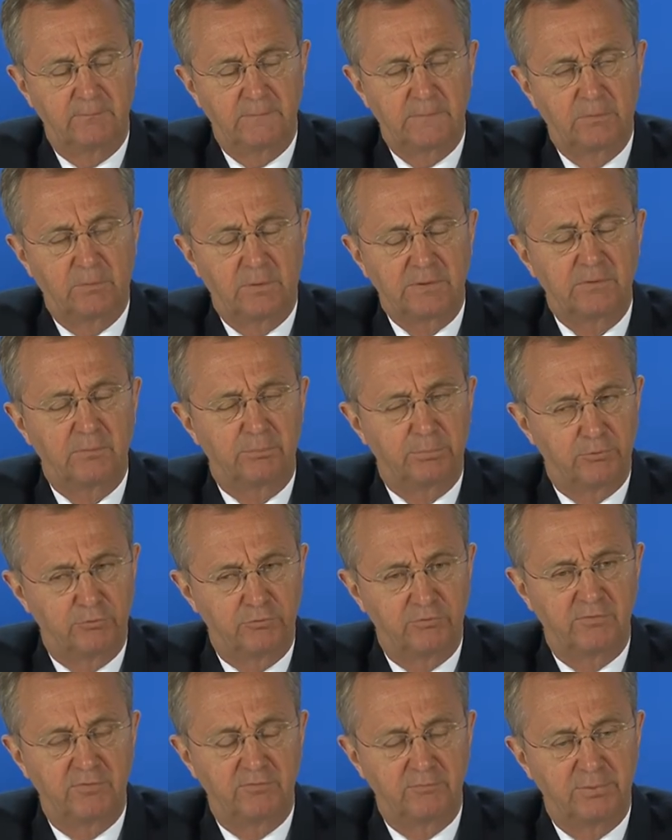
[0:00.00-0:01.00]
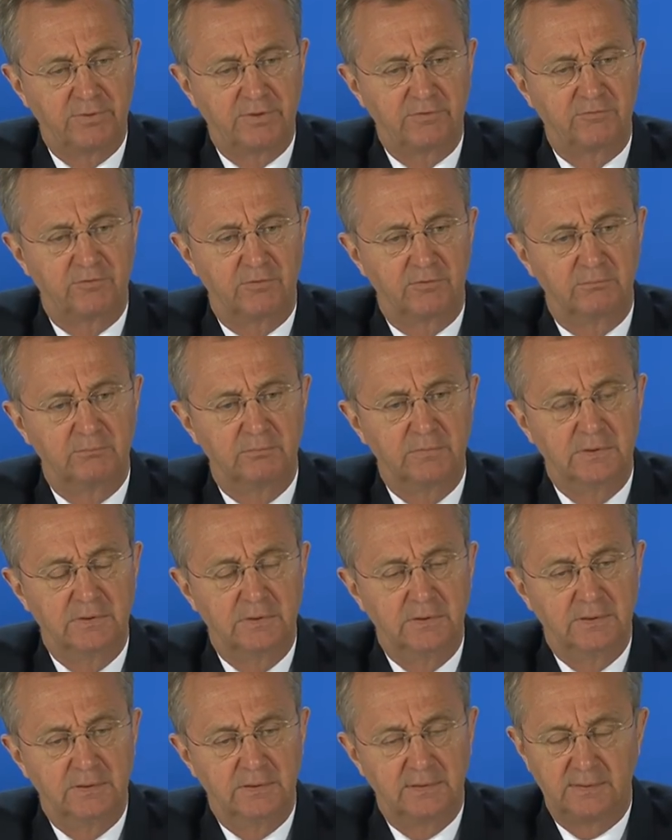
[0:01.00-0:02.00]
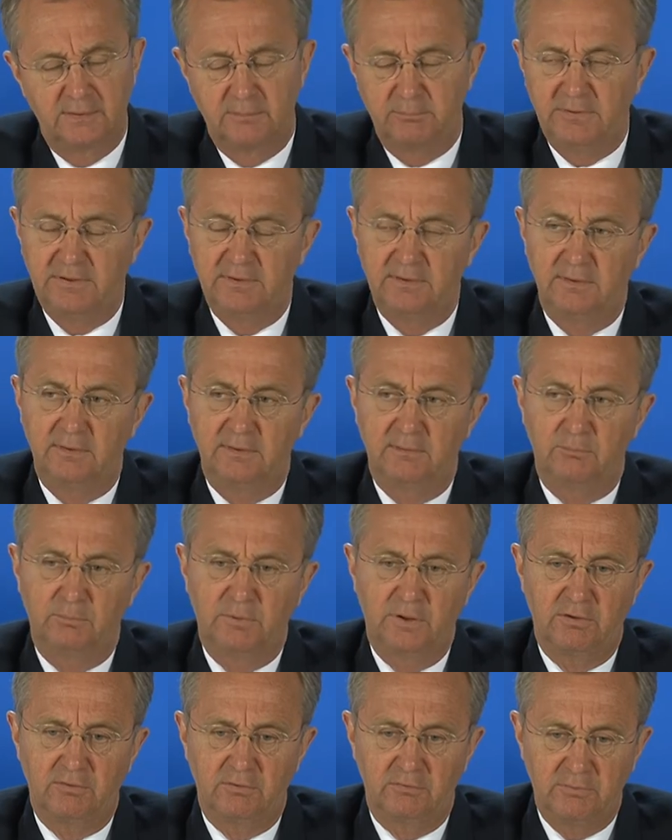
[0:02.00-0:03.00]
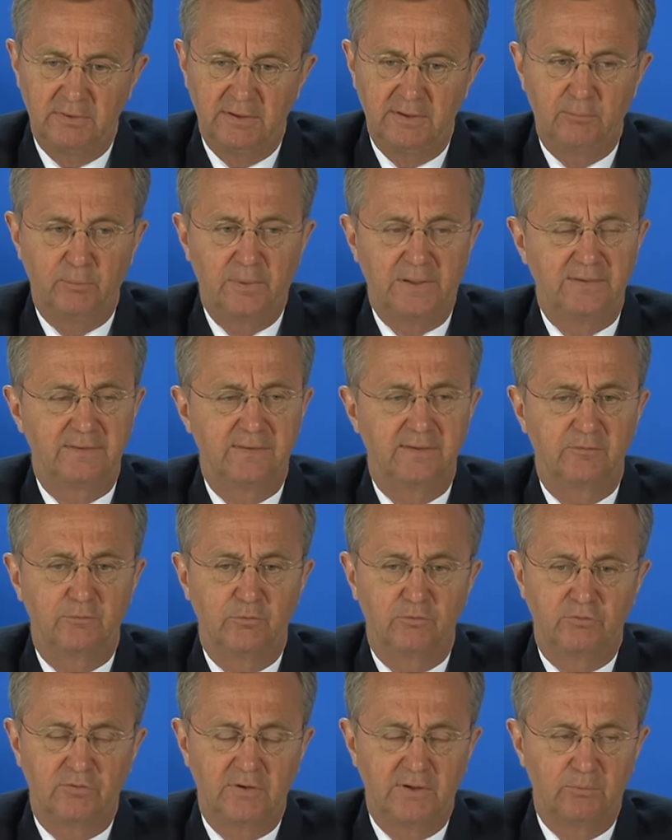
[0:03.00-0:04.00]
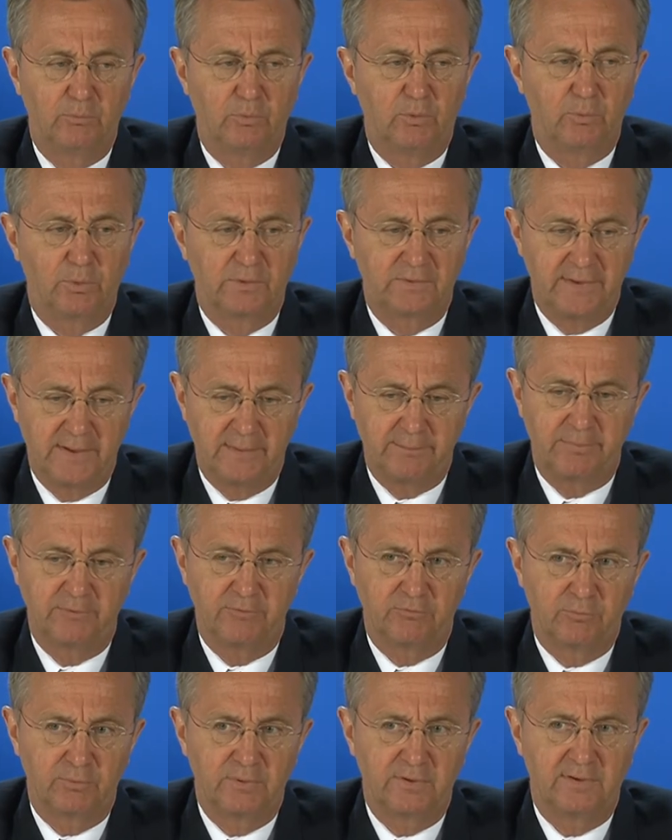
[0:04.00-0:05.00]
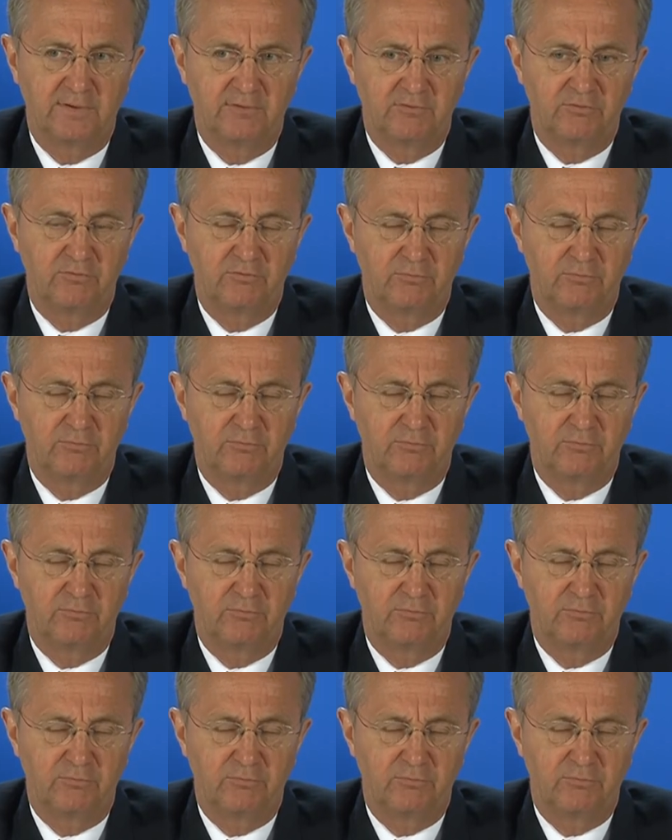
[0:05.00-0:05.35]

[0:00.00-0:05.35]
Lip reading: quite a positive picture. We are really waiting to see what happens with these